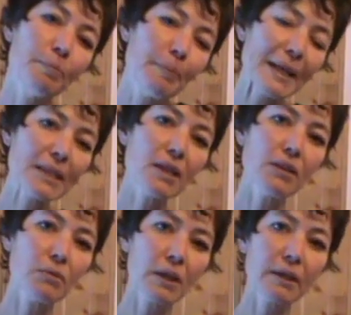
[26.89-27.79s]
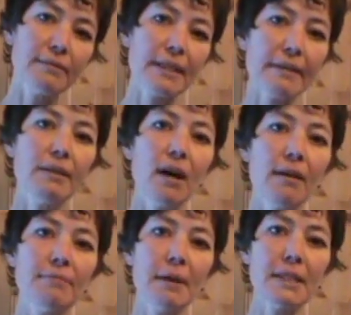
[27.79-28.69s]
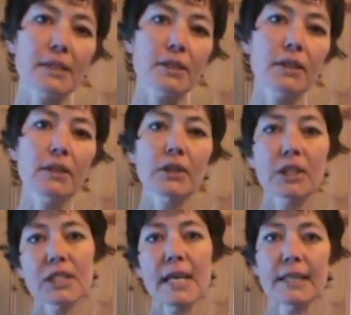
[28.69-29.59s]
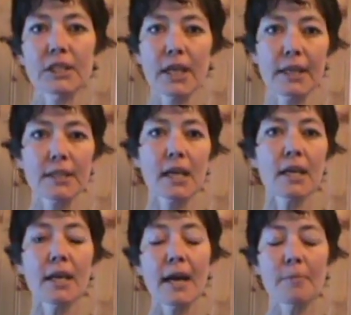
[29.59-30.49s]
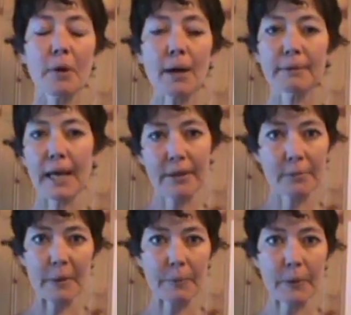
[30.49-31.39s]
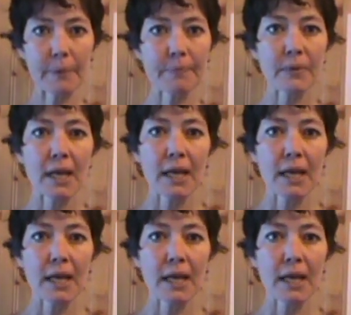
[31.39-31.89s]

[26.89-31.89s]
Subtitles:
based on the work of David Hoffmeister, Nook Sanchez, and probably other people.